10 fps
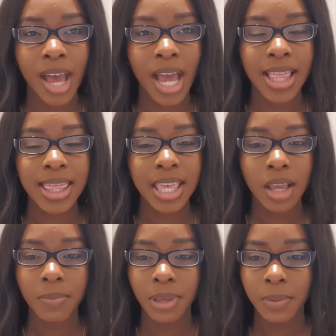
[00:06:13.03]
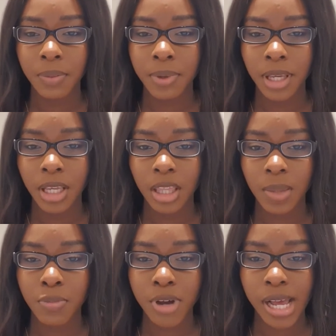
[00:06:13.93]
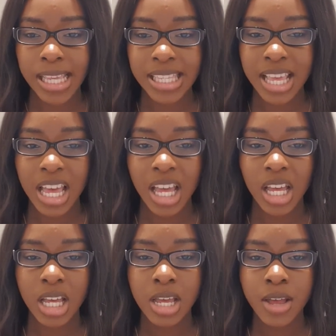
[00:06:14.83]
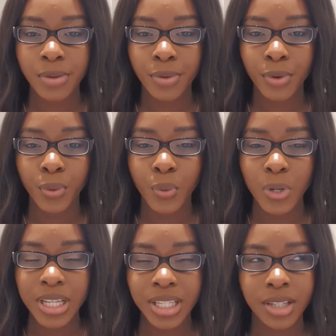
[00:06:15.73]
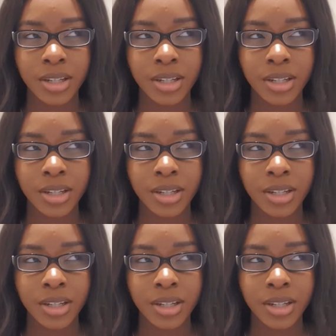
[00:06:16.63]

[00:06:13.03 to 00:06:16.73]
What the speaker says: I think BPP the price there was